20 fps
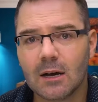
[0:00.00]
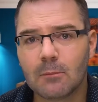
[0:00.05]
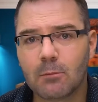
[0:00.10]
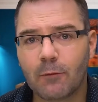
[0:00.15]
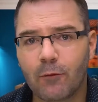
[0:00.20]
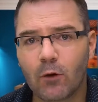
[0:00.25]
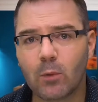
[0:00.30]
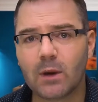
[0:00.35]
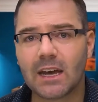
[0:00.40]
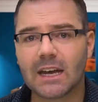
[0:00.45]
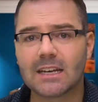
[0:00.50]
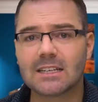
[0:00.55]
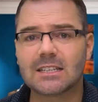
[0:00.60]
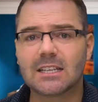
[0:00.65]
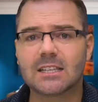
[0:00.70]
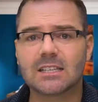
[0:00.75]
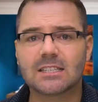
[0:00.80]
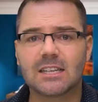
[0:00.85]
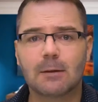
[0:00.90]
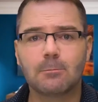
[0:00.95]
Before we get into
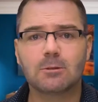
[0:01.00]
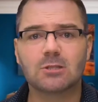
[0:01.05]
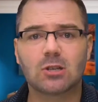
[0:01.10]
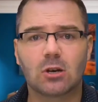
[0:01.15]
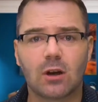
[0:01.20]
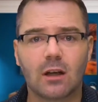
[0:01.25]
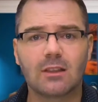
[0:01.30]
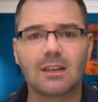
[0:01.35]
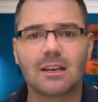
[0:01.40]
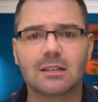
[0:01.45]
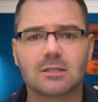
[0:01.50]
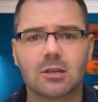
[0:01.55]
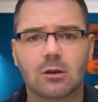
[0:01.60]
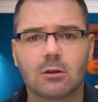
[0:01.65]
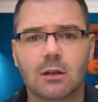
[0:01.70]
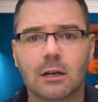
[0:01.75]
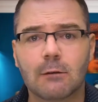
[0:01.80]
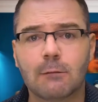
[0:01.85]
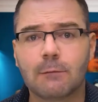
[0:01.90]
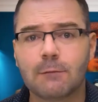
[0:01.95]
this episode, I think it's
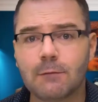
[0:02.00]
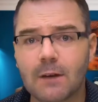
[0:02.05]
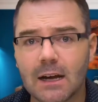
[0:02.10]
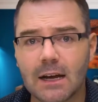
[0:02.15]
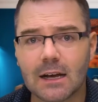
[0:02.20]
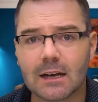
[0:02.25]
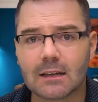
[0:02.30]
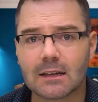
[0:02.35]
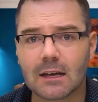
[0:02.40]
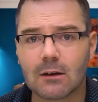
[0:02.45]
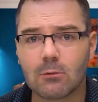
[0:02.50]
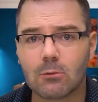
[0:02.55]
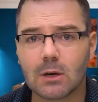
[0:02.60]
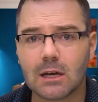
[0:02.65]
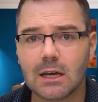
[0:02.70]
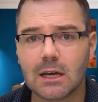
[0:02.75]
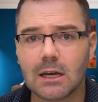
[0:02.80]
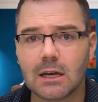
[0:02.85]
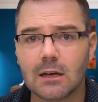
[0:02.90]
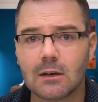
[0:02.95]
only fair that
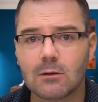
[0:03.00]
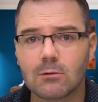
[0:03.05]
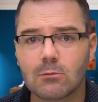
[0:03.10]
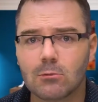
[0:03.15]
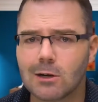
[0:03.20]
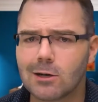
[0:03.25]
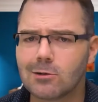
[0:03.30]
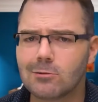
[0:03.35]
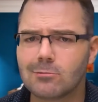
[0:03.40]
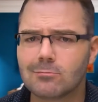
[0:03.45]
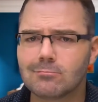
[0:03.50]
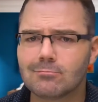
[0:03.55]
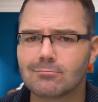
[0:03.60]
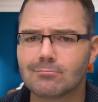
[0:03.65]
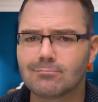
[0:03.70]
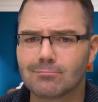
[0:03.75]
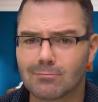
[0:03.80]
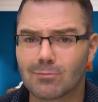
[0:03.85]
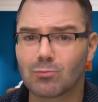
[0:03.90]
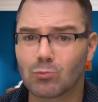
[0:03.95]
we,
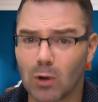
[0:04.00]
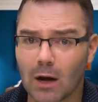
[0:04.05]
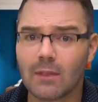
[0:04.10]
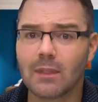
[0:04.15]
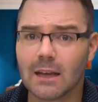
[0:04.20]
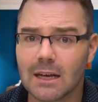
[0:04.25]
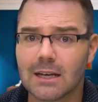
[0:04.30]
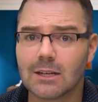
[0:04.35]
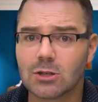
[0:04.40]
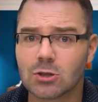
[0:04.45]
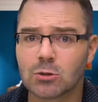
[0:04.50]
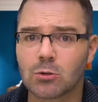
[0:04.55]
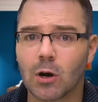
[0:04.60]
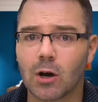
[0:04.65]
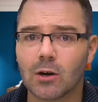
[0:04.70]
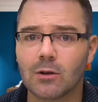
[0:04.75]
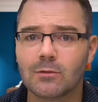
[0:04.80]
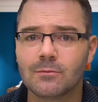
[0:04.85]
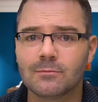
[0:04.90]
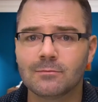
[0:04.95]
run the intro.